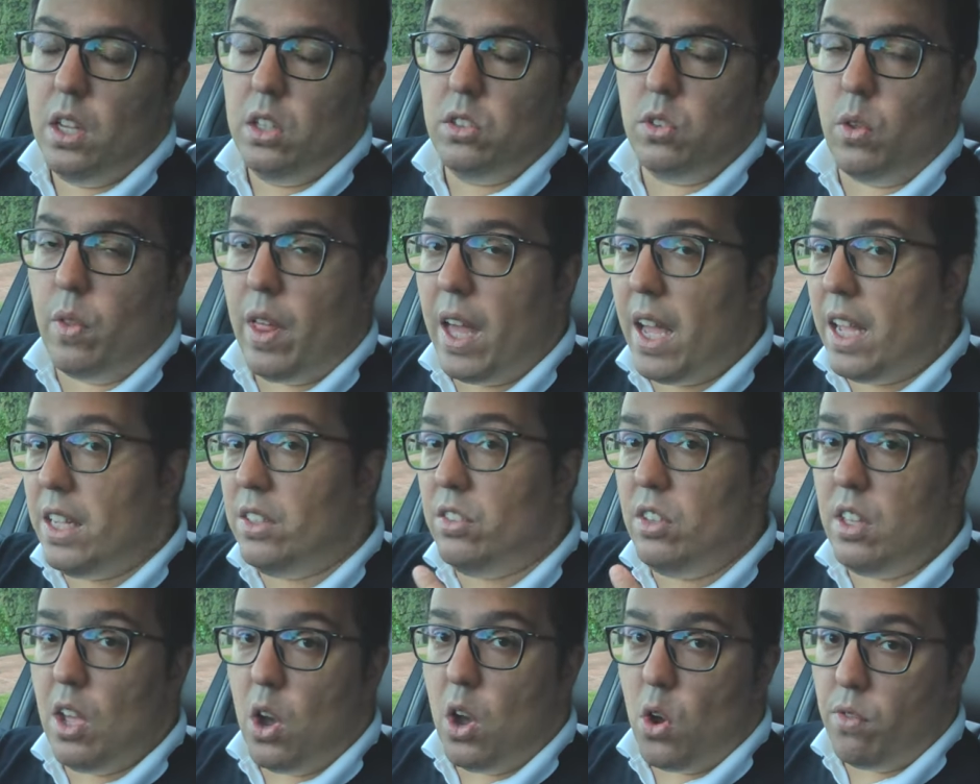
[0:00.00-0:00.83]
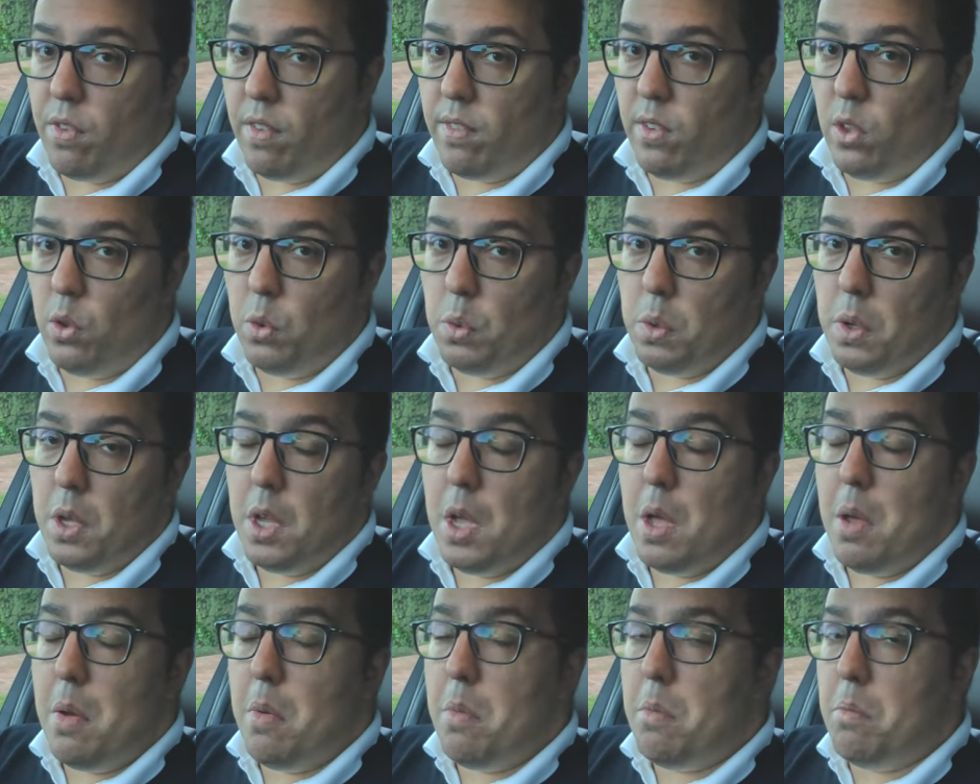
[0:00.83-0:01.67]
So that is the overview.
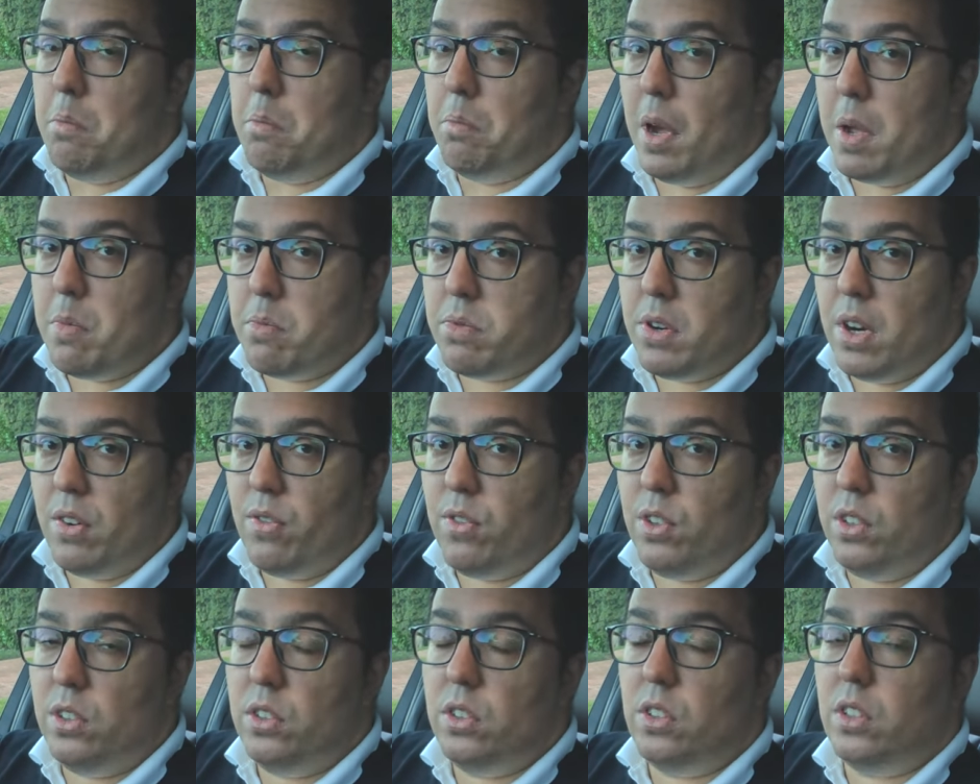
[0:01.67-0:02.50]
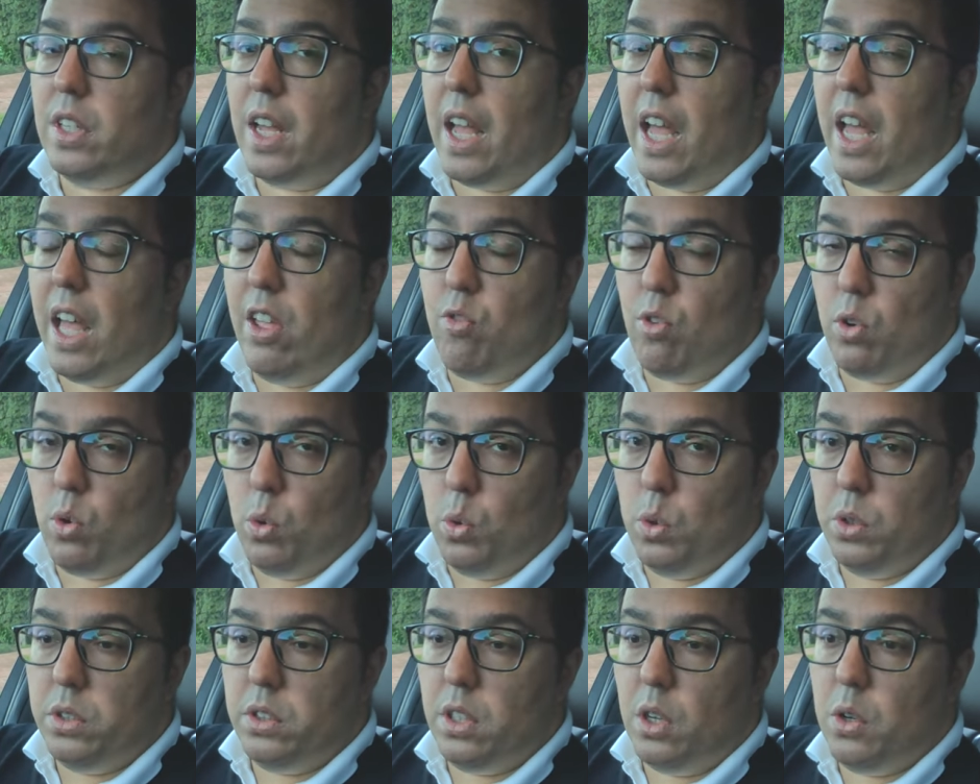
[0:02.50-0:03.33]
My preference, Android
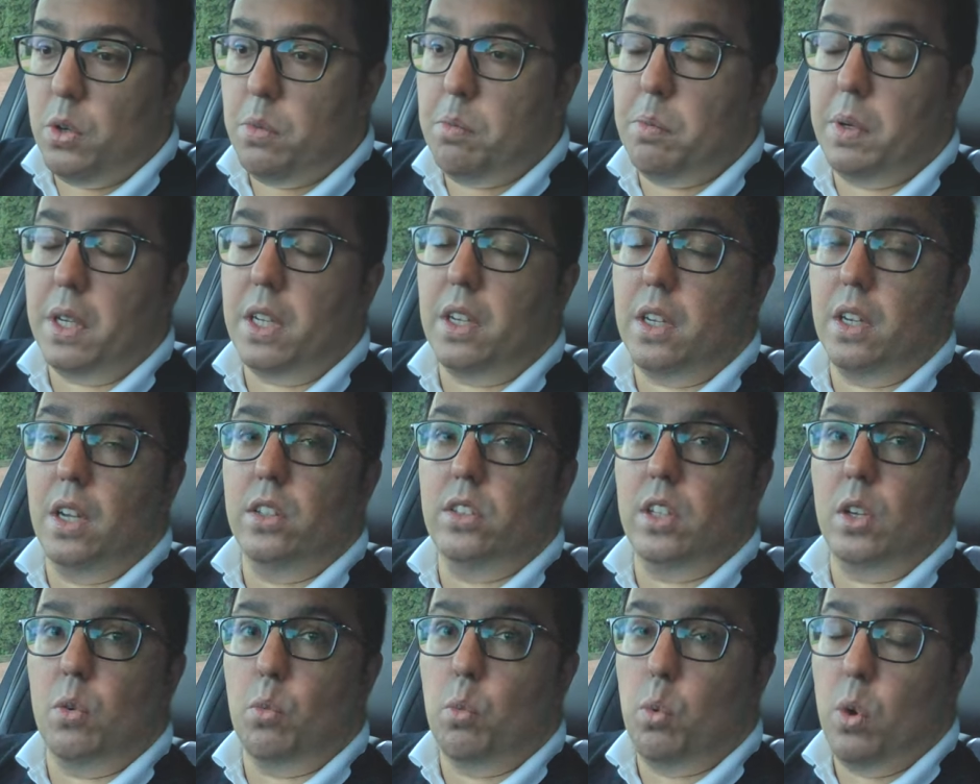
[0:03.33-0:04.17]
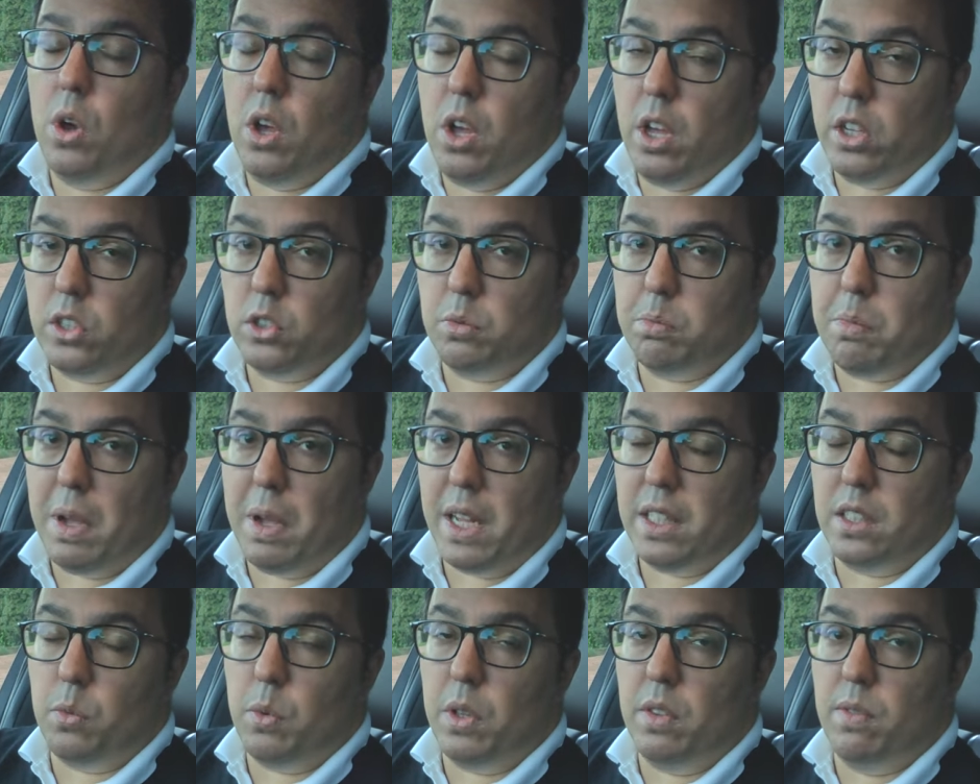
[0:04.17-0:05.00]
Auto, because it works
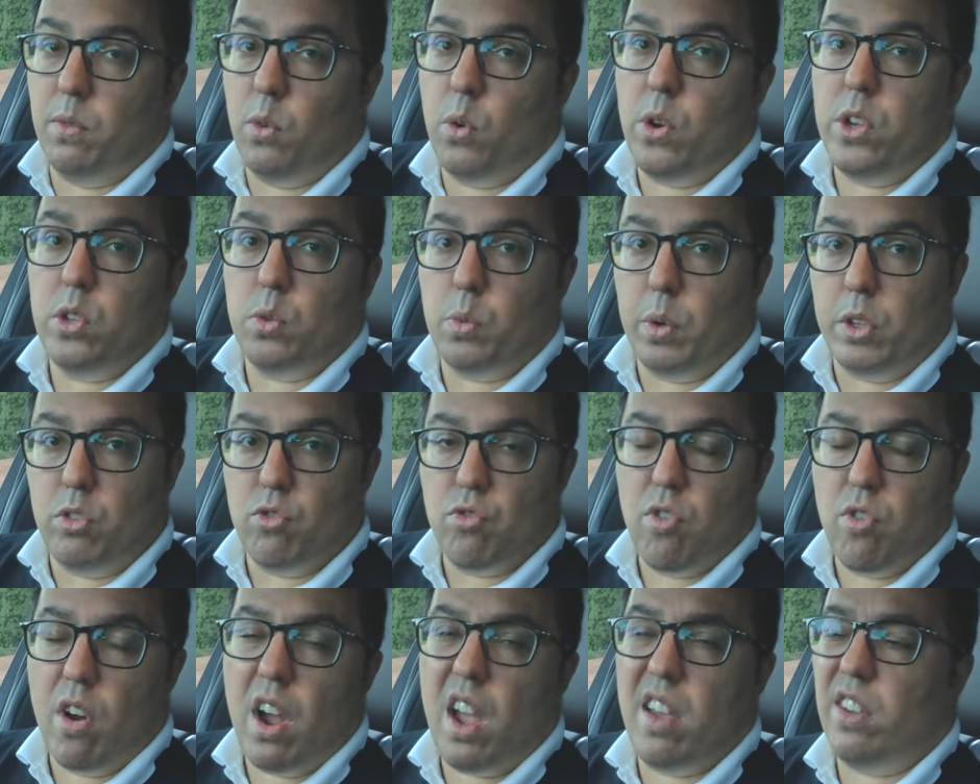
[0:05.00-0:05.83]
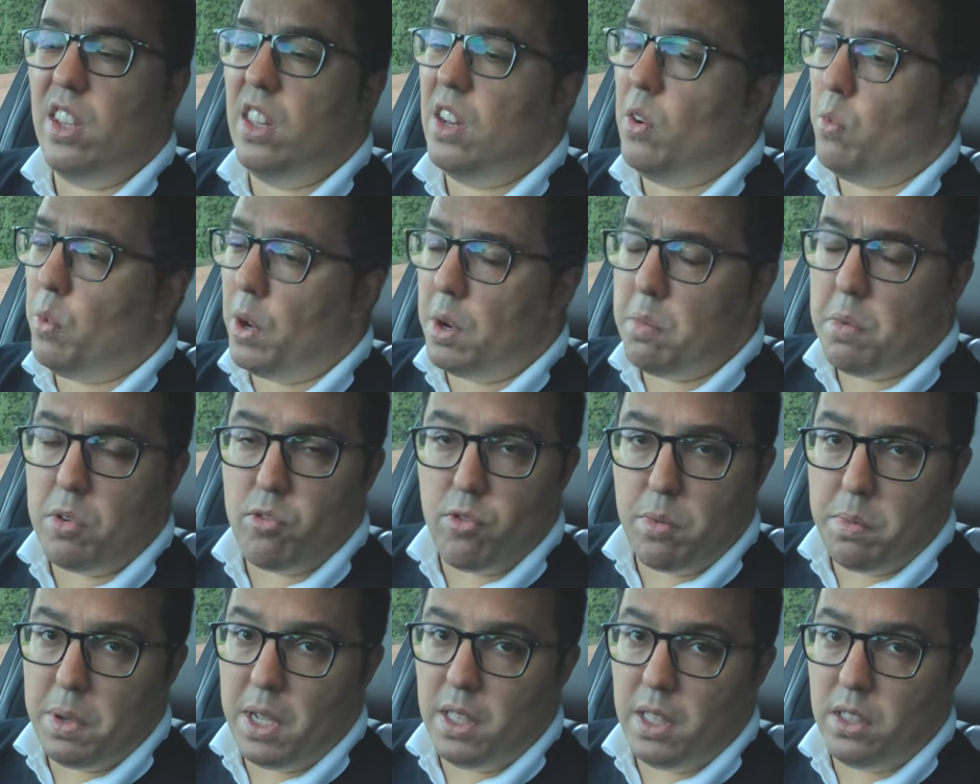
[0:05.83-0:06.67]
better with voice when driving. You don't want to be
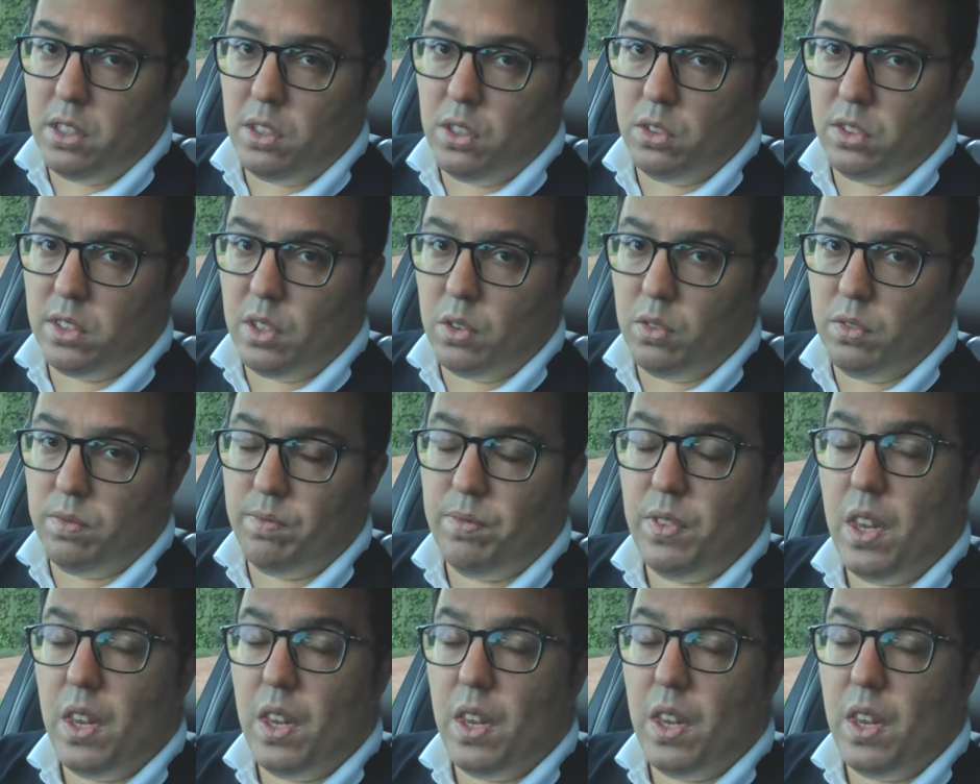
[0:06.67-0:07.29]
repeating yourself.